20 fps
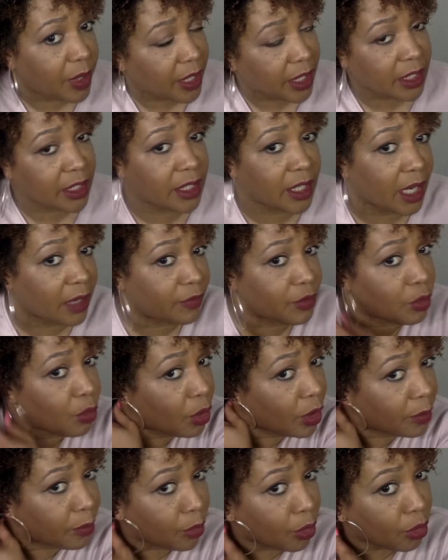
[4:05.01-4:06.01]
picking it up if you
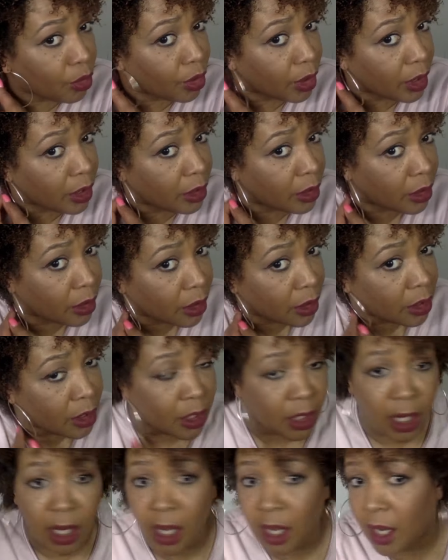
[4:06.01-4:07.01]
want more
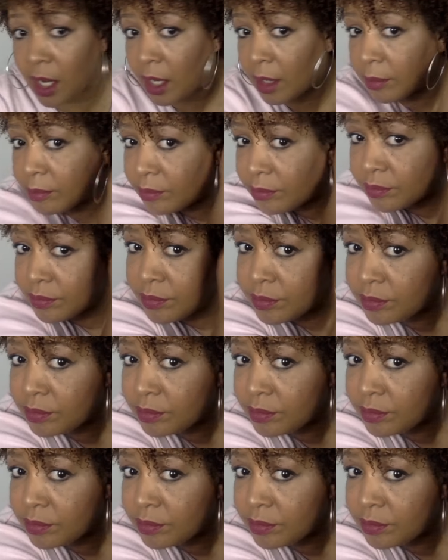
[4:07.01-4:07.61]
um,